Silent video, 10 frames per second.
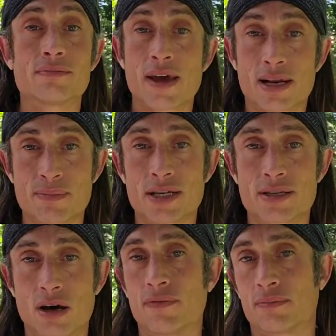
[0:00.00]
In fact,
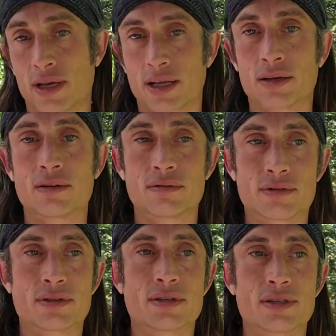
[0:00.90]
myself, I'm getting
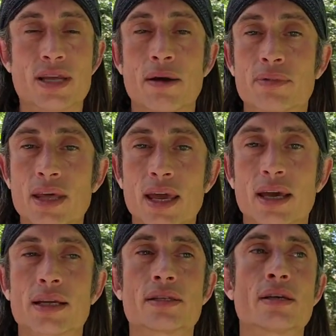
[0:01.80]
same
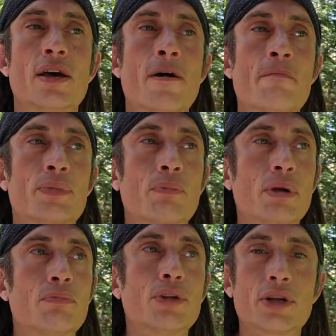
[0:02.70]
thing. It's the
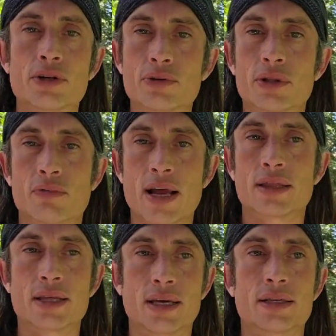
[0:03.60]
people that are doing the
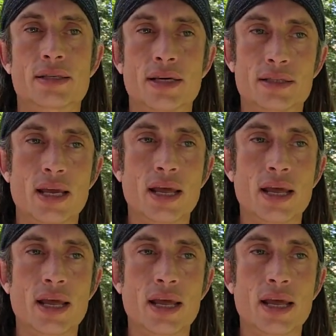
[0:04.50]
right things.